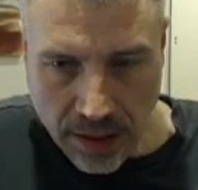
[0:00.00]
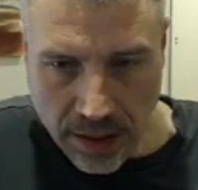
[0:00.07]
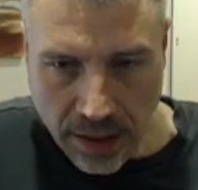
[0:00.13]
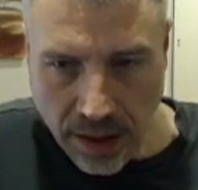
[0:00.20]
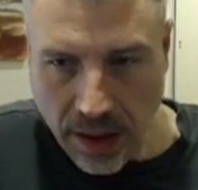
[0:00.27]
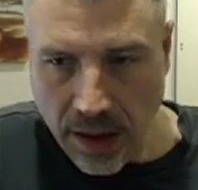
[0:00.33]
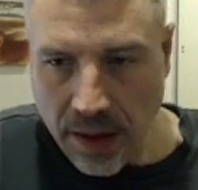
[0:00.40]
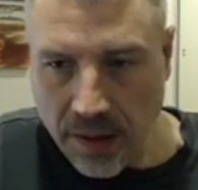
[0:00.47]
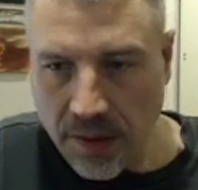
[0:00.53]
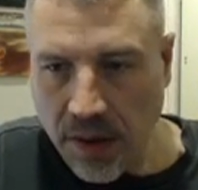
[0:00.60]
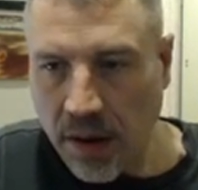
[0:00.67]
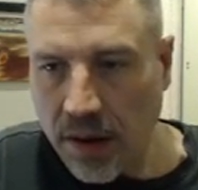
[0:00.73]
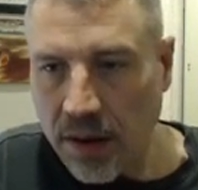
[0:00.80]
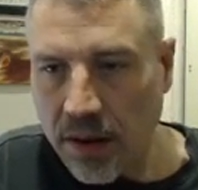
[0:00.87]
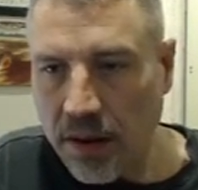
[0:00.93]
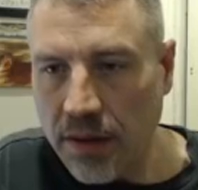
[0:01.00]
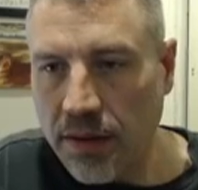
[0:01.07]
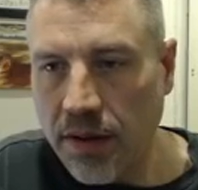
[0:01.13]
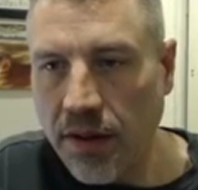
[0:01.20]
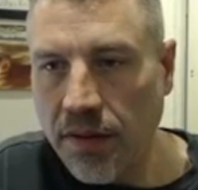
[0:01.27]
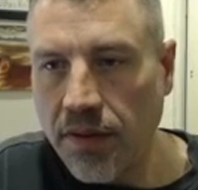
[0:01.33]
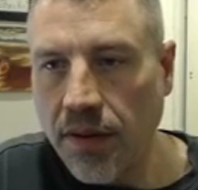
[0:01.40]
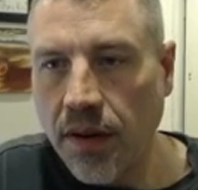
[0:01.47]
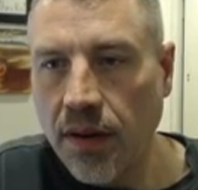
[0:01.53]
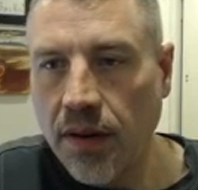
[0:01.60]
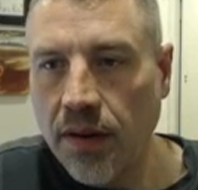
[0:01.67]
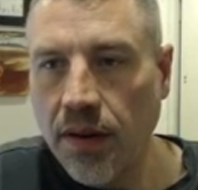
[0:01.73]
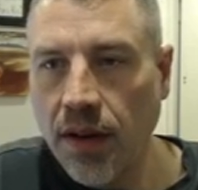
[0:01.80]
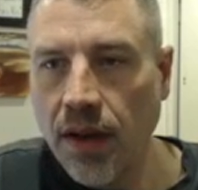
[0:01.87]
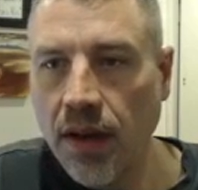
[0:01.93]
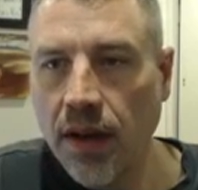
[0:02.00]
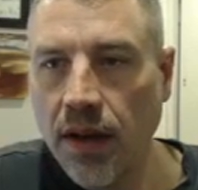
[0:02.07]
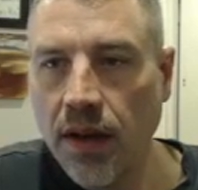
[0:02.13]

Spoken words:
Yeah, I've got all that stuff on. Okay.